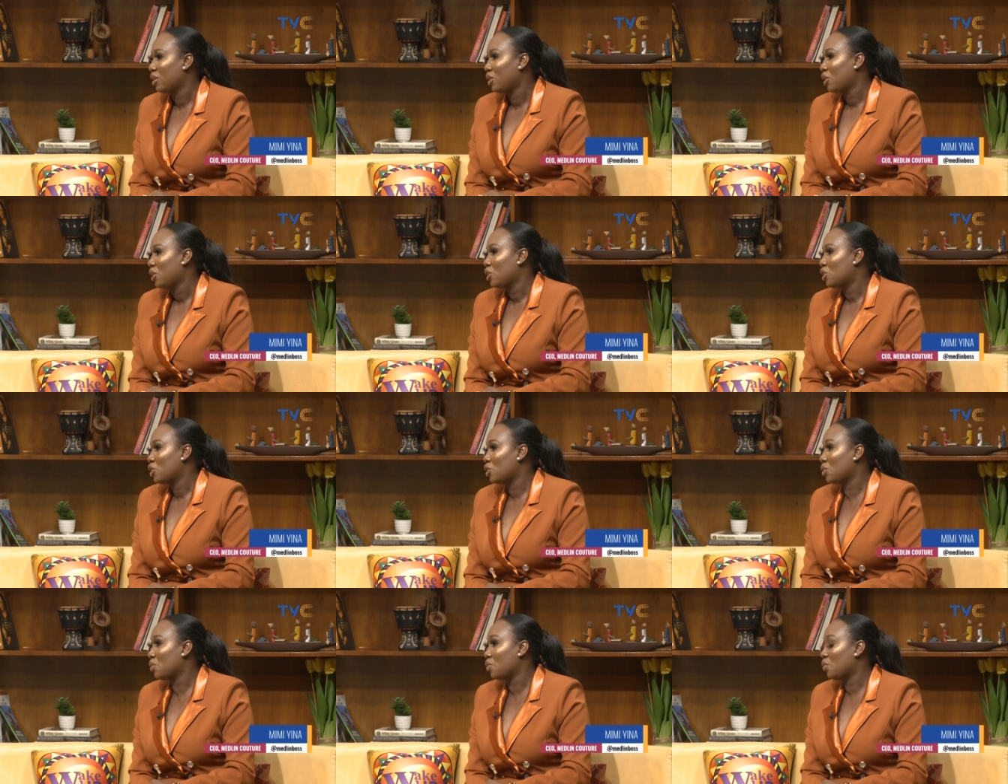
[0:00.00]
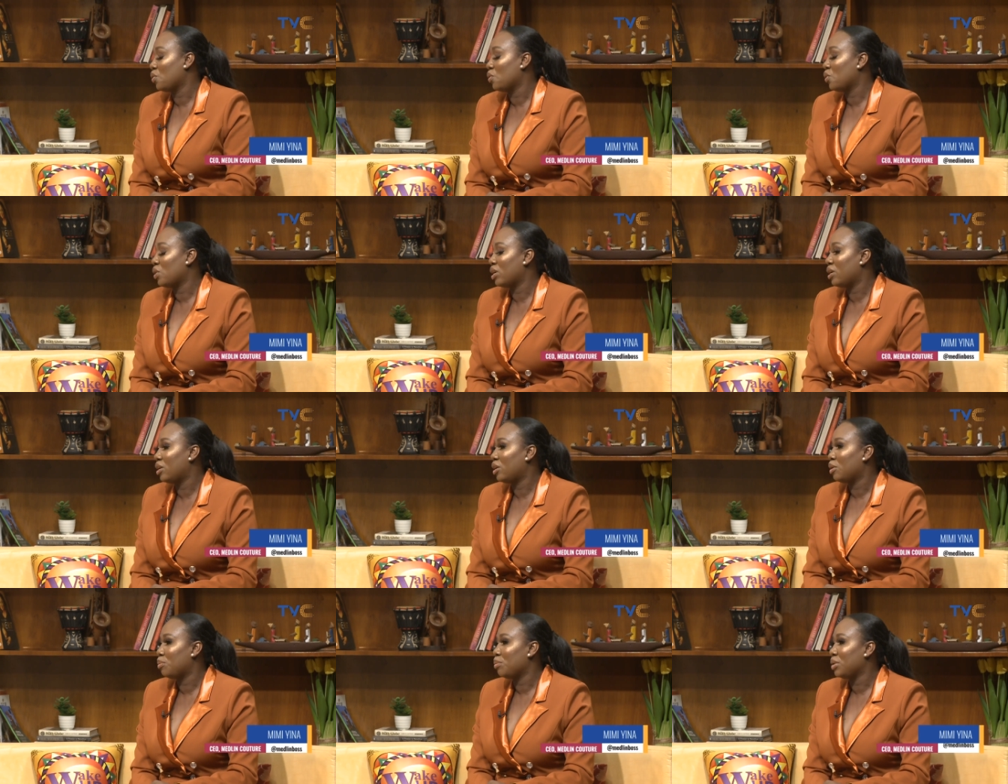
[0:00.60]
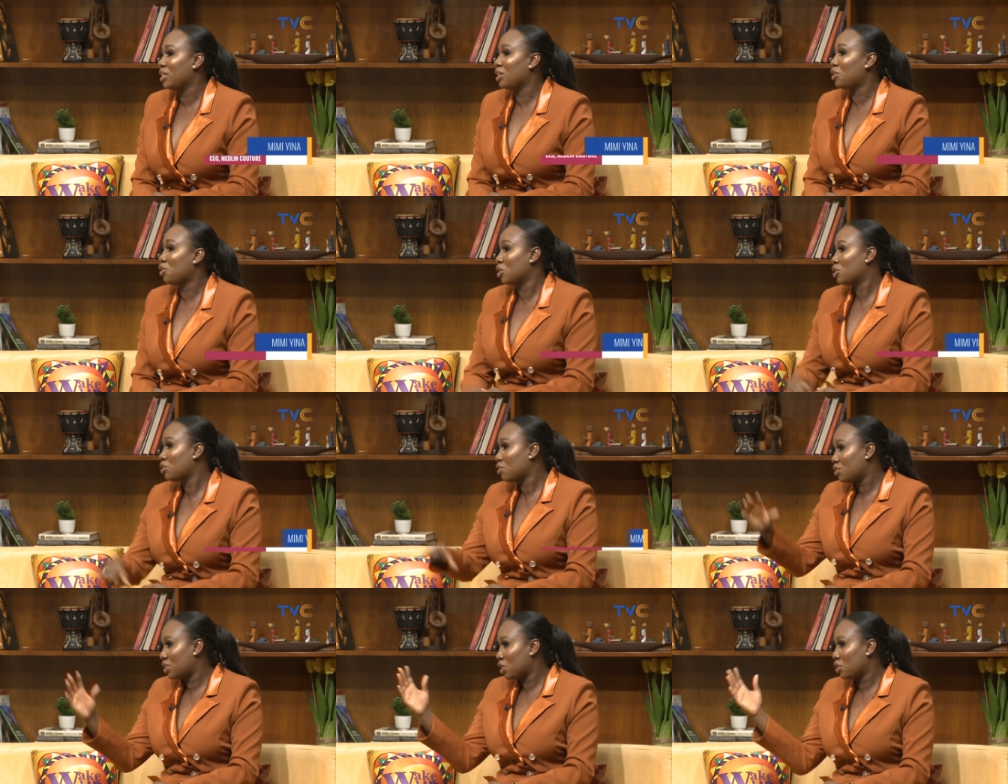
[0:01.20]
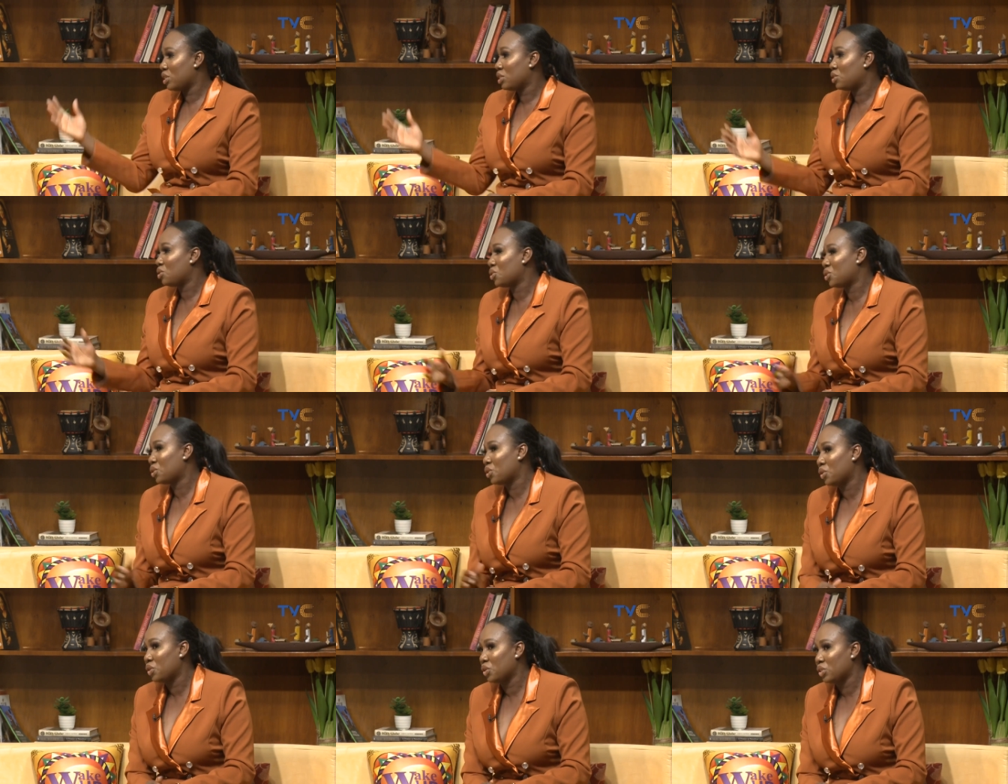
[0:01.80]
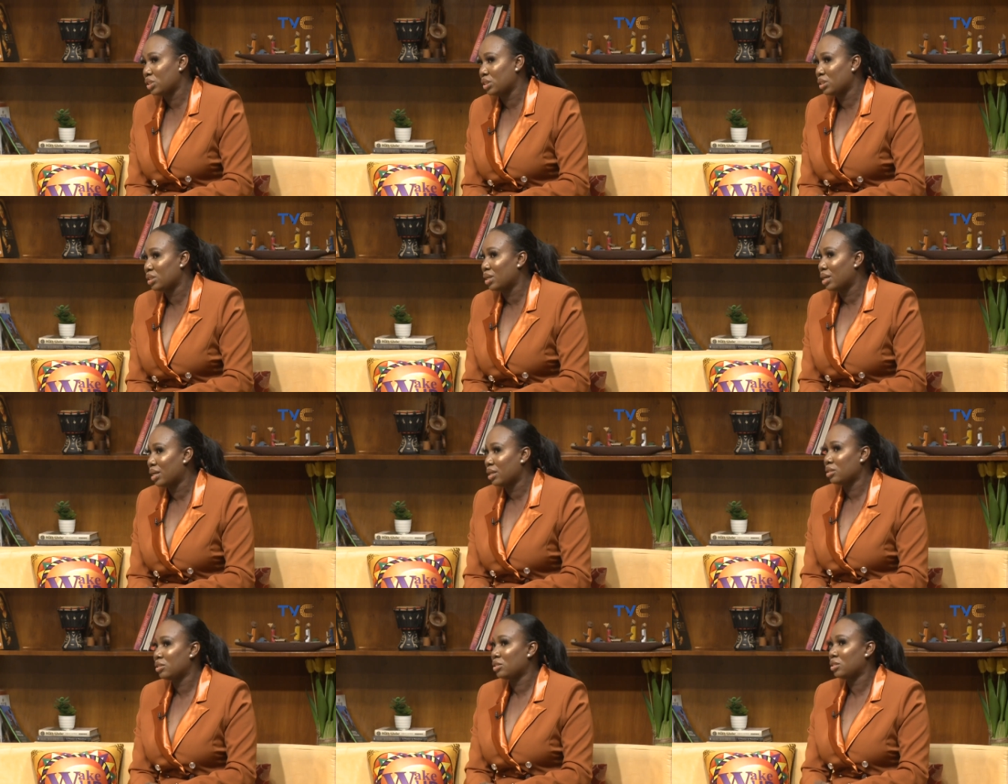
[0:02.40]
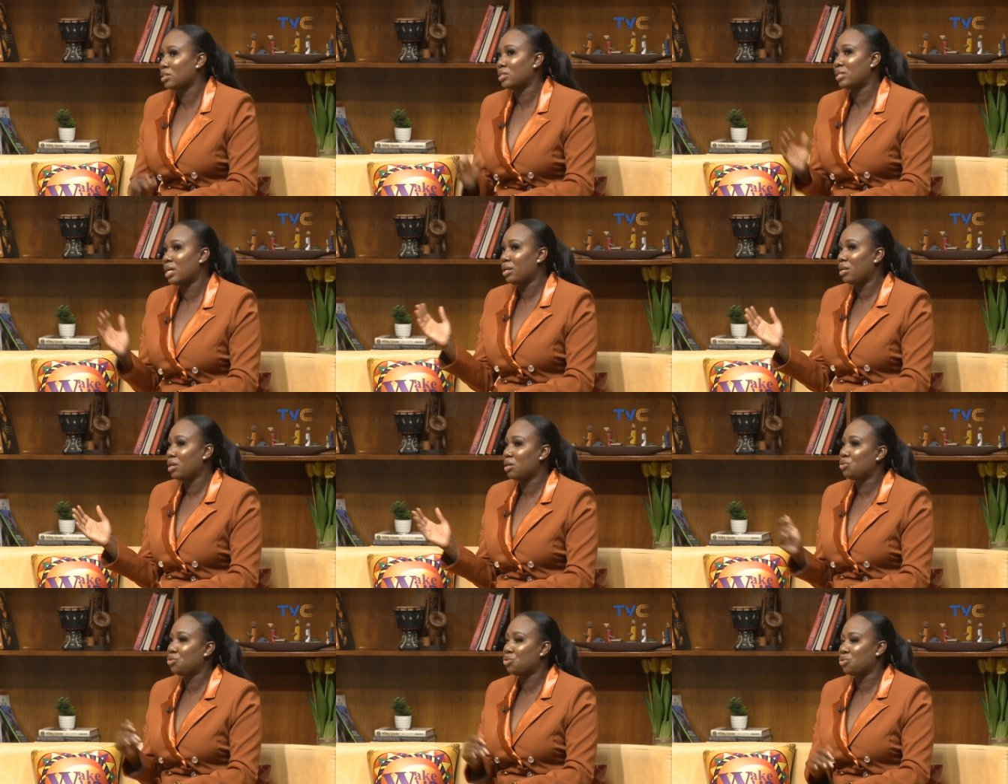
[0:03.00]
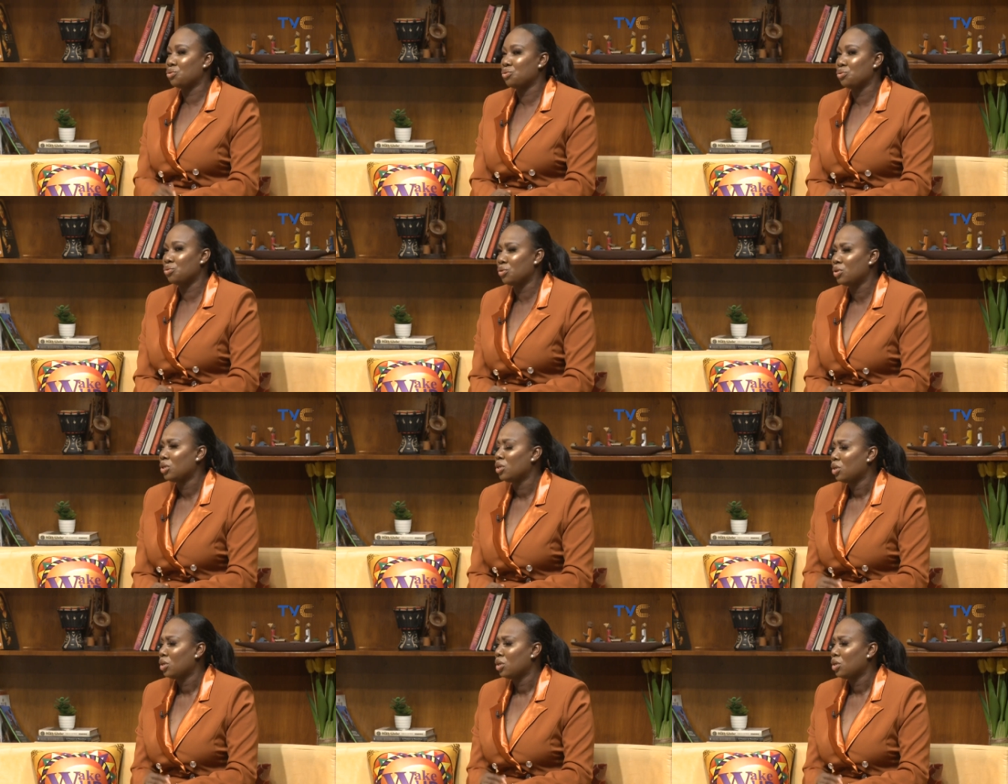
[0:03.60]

Mm. So, um, in the course of studying sociology, I decided to